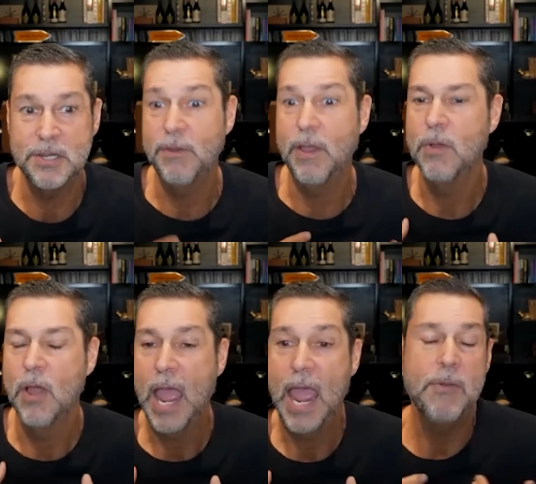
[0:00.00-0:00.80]
about
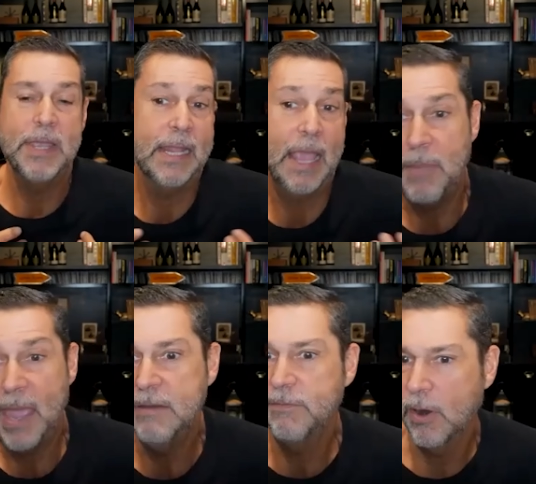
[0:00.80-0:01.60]
how are we going to get
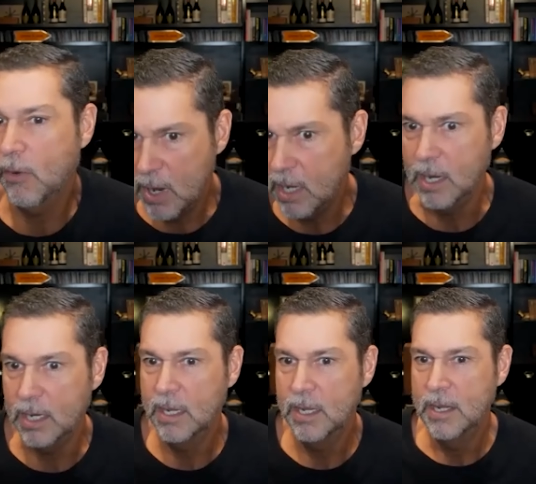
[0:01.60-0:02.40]
paid for our
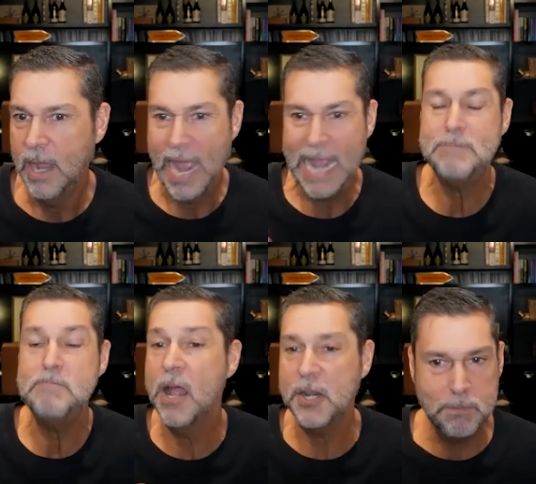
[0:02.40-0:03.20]
work. It's
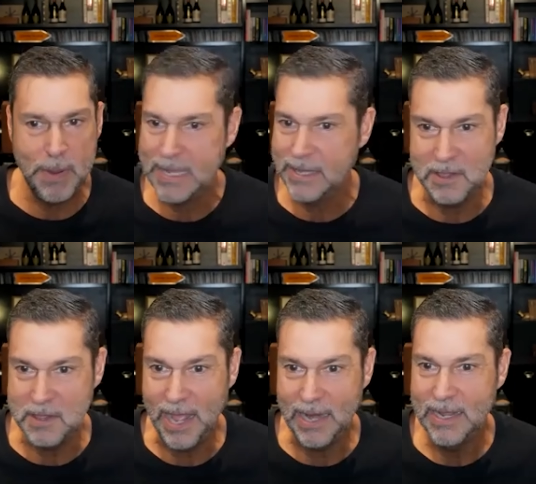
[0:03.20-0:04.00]
much bigger than
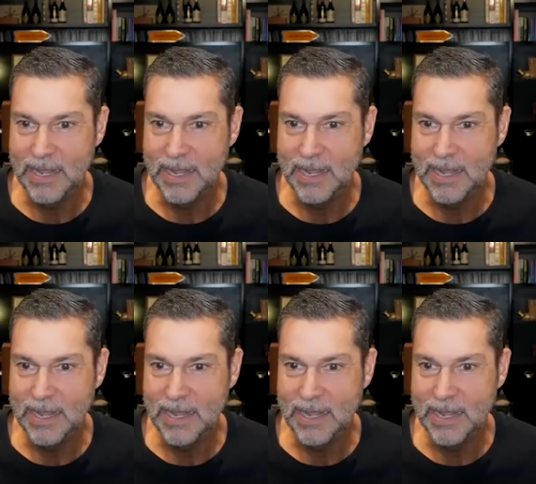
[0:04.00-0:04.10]
that.